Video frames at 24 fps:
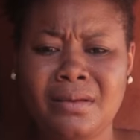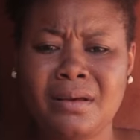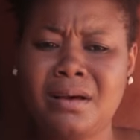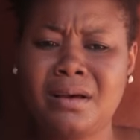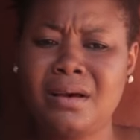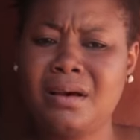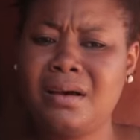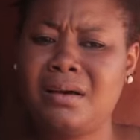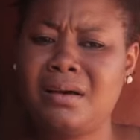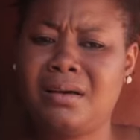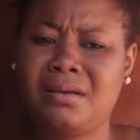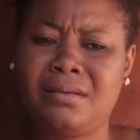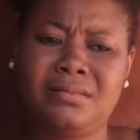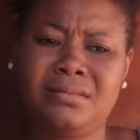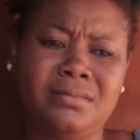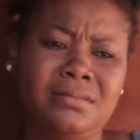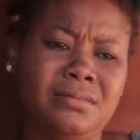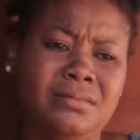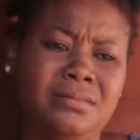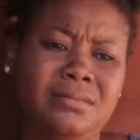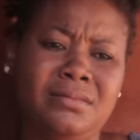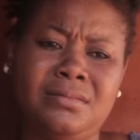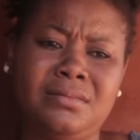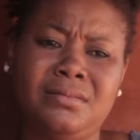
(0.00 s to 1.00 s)
Ha!
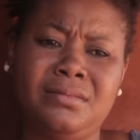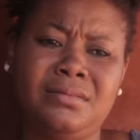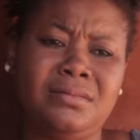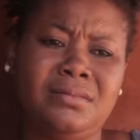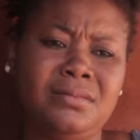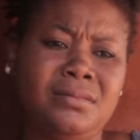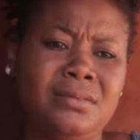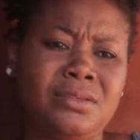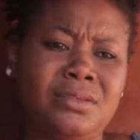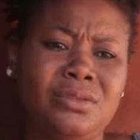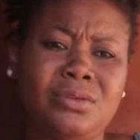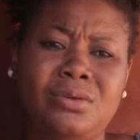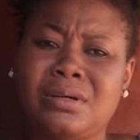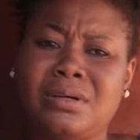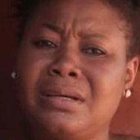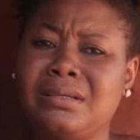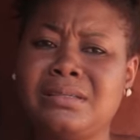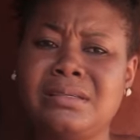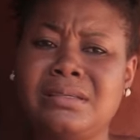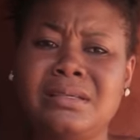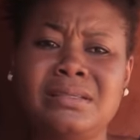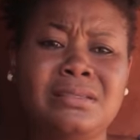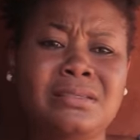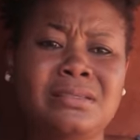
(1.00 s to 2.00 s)
Talk
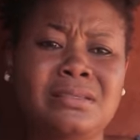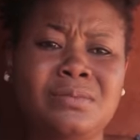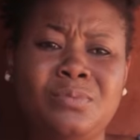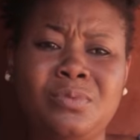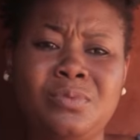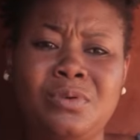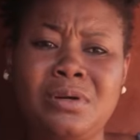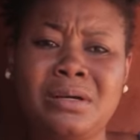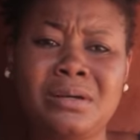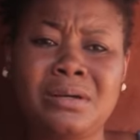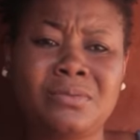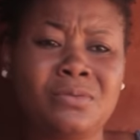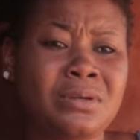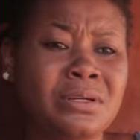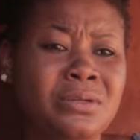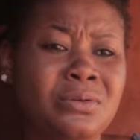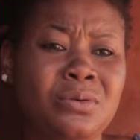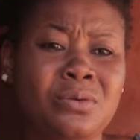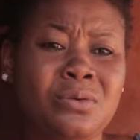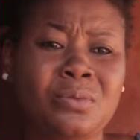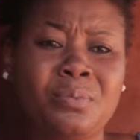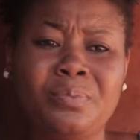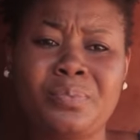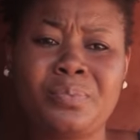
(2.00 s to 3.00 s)
and say this boy way
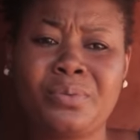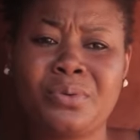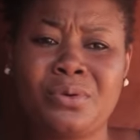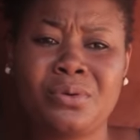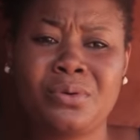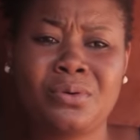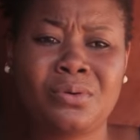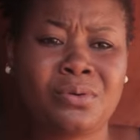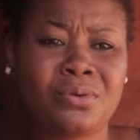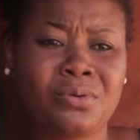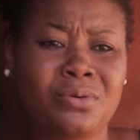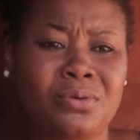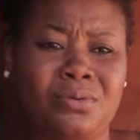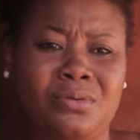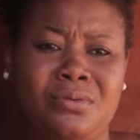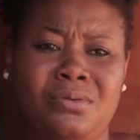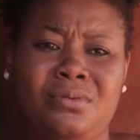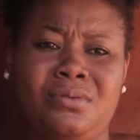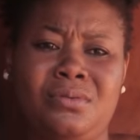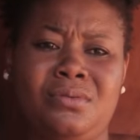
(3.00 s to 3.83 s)
not pure.